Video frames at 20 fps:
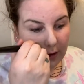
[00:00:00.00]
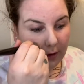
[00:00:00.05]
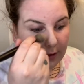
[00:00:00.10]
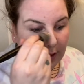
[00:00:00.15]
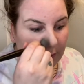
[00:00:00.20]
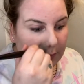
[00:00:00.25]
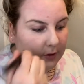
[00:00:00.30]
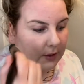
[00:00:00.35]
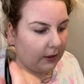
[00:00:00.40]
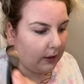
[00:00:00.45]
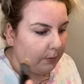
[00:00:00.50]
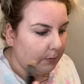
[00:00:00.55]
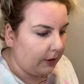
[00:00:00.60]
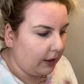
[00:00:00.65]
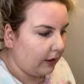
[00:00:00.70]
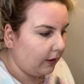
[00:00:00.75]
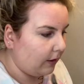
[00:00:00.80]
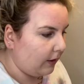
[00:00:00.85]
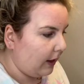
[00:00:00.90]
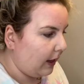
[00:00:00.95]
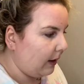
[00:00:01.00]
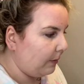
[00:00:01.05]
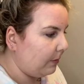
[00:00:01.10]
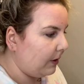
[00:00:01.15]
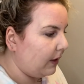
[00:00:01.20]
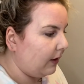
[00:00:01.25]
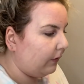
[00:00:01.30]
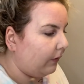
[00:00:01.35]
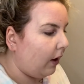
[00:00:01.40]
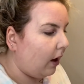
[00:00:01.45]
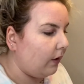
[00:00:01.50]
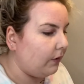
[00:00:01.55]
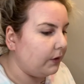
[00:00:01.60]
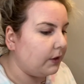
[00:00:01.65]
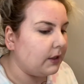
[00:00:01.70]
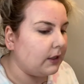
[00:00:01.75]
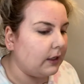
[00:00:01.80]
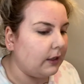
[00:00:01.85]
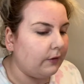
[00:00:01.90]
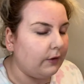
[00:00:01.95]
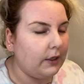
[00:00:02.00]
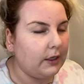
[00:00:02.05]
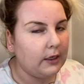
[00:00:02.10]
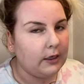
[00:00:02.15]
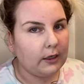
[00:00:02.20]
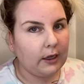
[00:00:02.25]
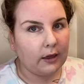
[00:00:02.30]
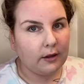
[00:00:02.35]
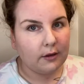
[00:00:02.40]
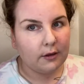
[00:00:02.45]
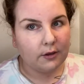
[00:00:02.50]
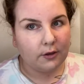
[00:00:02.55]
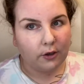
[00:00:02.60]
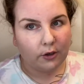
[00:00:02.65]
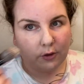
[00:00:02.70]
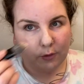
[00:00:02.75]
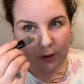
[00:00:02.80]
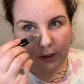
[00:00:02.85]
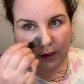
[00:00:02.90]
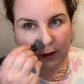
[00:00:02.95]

That was like a big thing. But if, obviously, if he didn't get the surgery,